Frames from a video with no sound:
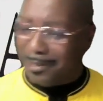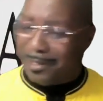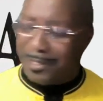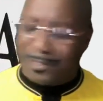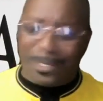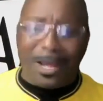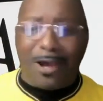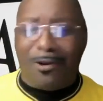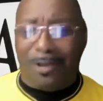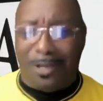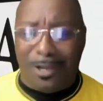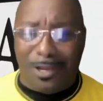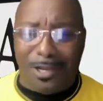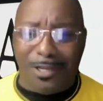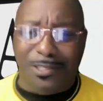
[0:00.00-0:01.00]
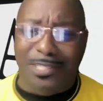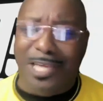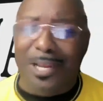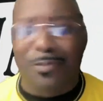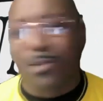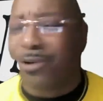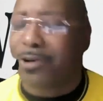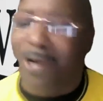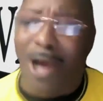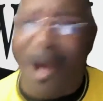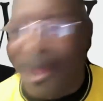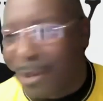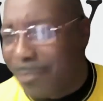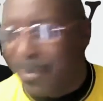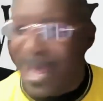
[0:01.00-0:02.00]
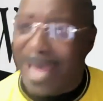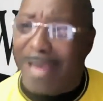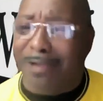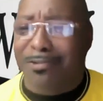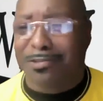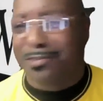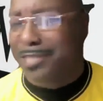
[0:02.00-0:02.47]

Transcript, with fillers: It's all good. Tell them you'll call them back.